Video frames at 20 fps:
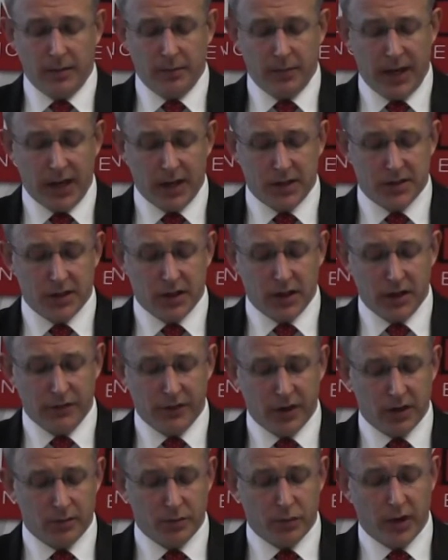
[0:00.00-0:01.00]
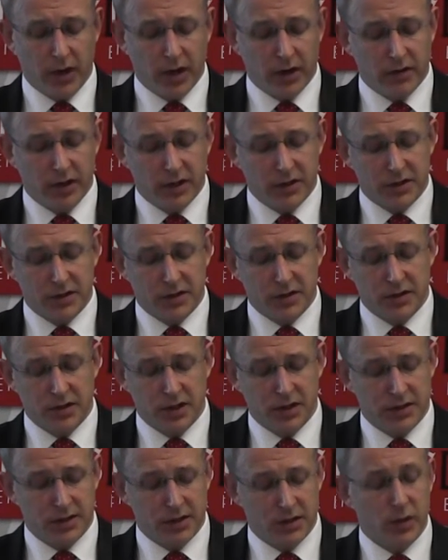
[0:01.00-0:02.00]
made significant progress
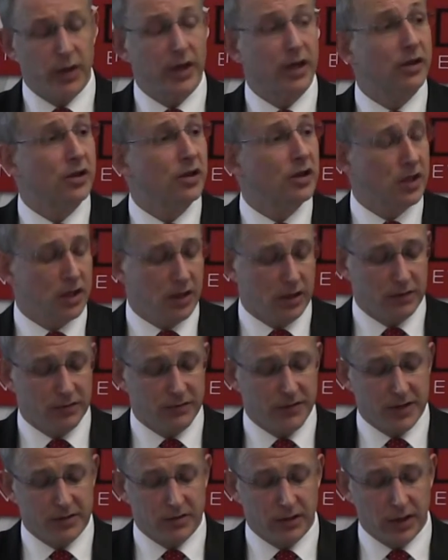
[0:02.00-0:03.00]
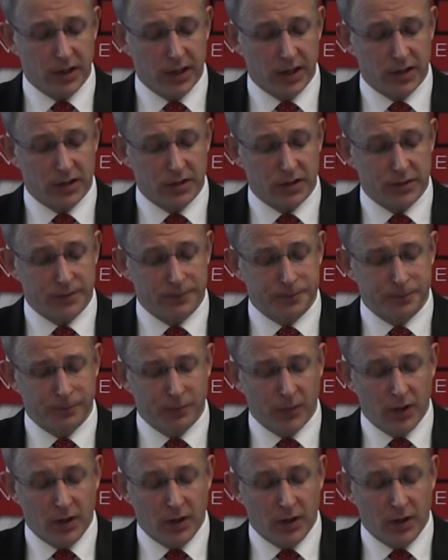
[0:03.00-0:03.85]
since the 2013 federal election.